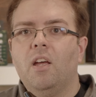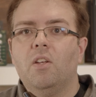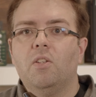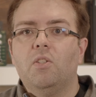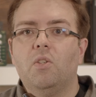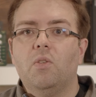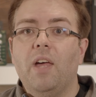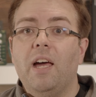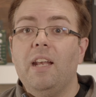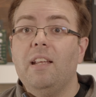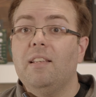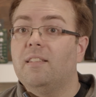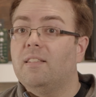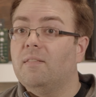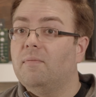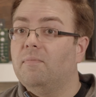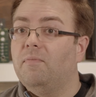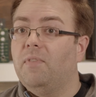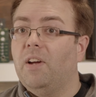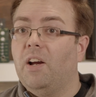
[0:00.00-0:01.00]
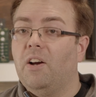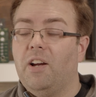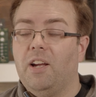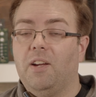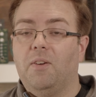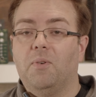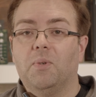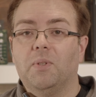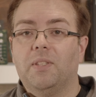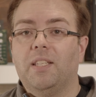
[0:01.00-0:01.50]
So that is some
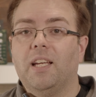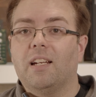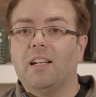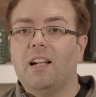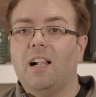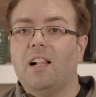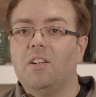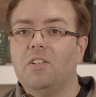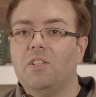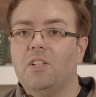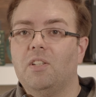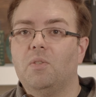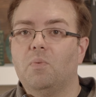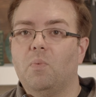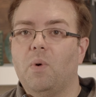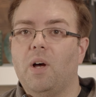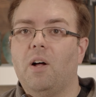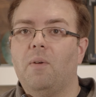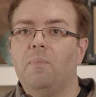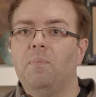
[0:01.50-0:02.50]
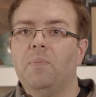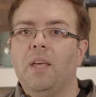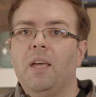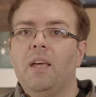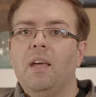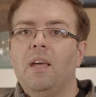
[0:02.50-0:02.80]
very cool technology as well.